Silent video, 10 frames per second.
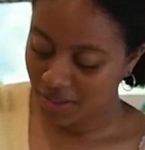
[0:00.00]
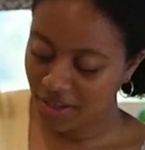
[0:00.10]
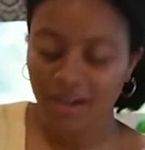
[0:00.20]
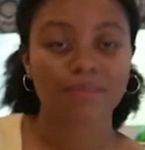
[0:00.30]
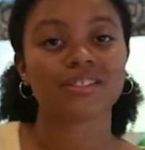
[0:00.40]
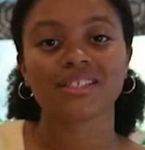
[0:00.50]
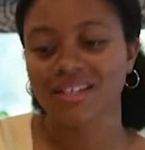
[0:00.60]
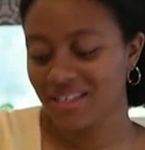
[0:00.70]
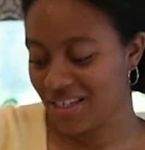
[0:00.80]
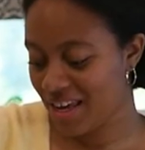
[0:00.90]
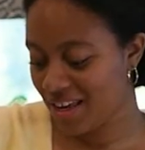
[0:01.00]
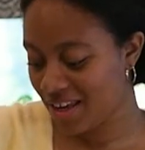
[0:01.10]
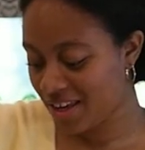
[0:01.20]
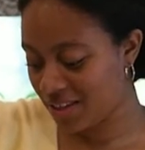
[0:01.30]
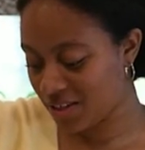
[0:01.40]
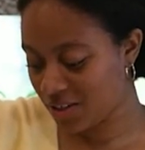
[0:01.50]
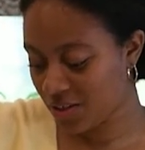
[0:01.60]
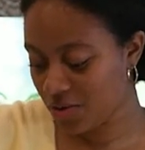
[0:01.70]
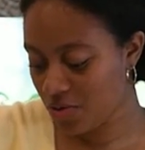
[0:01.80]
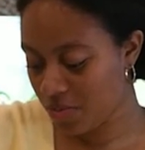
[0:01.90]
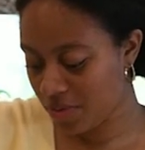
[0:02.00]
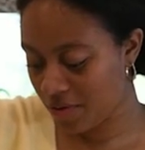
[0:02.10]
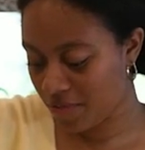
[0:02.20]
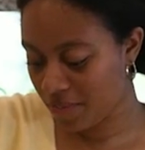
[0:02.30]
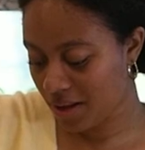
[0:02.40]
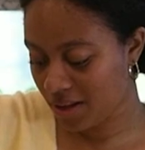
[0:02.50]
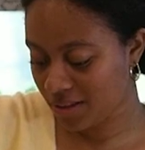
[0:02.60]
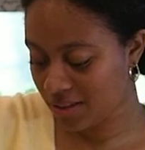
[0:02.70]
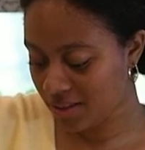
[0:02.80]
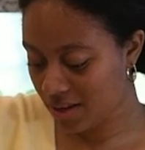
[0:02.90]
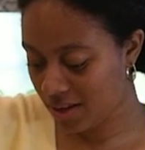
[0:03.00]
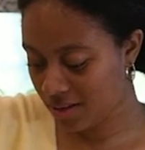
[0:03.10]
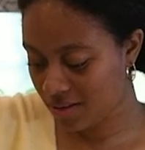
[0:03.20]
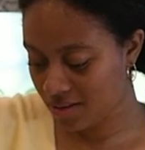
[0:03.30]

I'm just going to take a scoop of pasta,